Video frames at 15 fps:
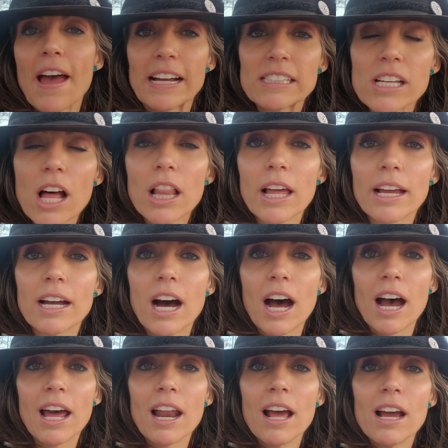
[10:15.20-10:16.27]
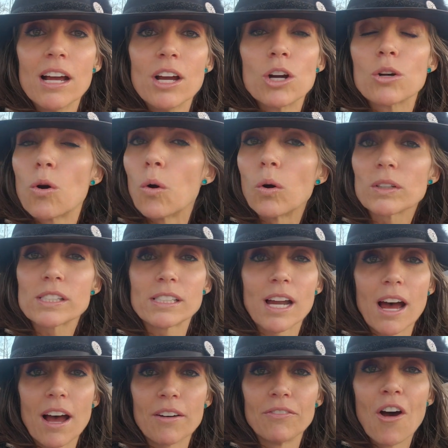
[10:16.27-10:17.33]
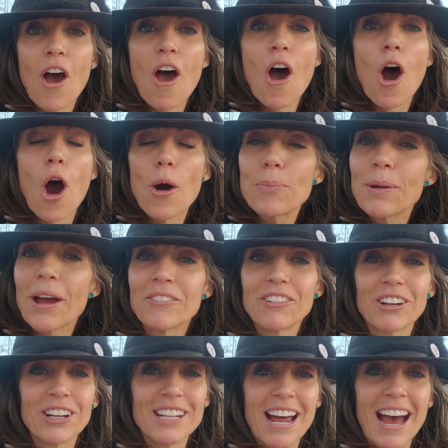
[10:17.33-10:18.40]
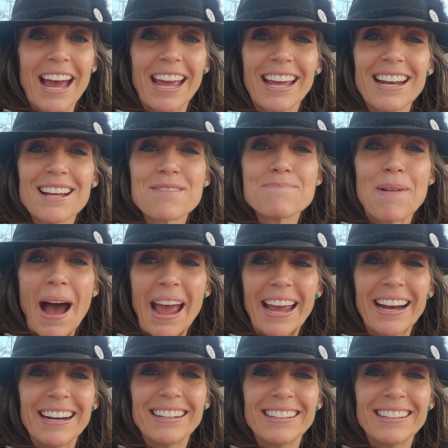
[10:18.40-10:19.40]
that's all I got. Cool stuff. Hope you have a good night. Bye.